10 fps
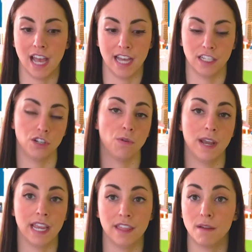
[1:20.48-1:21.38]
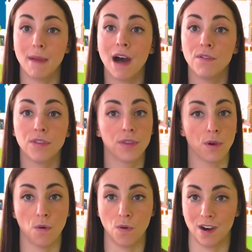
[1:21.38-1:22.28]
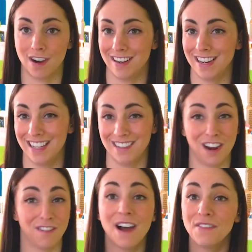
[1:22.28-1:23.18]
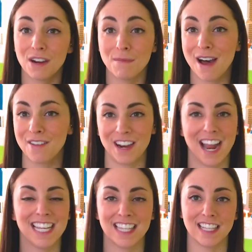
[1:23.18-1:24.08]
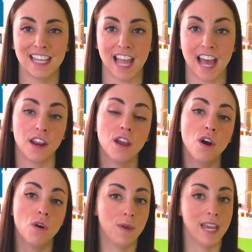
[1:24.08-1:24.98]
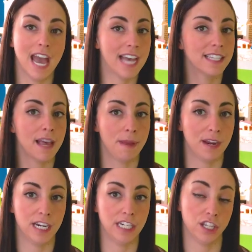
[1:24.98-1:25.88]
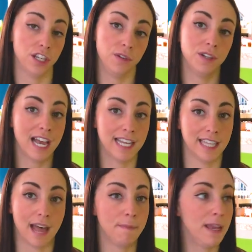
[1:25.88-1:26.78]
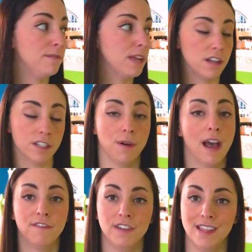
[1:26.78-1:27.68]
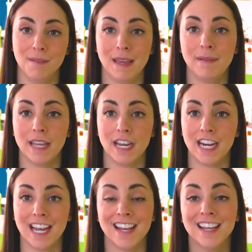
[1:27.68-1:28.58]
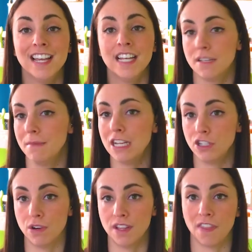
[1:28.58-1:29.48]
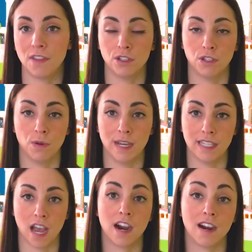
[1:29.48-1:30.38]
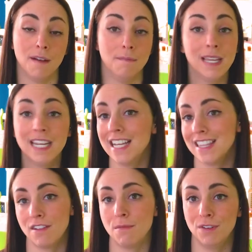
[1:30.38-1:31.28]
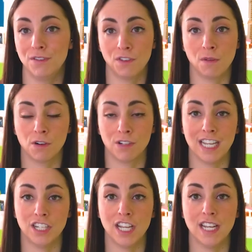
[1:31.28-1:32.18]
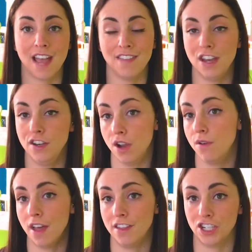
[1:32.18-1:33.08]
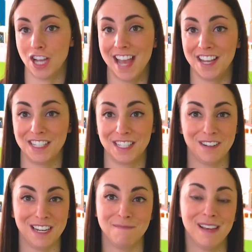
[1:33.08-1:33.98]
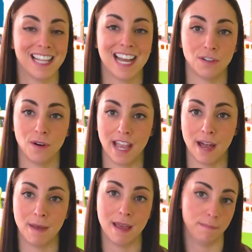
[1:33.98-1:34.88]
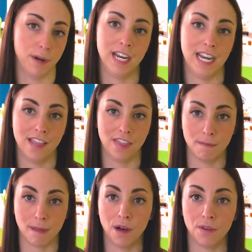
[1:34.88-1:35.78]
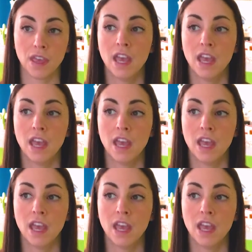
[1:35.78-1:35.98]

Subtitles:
has a toy in their mouth or around their mouth or anything like that, we ask that parents utilize that bin. We also have one in the baby area to make sure that those toys are immediately removed from rotation and that no other child is going to pick that toy up and put it in their mouth.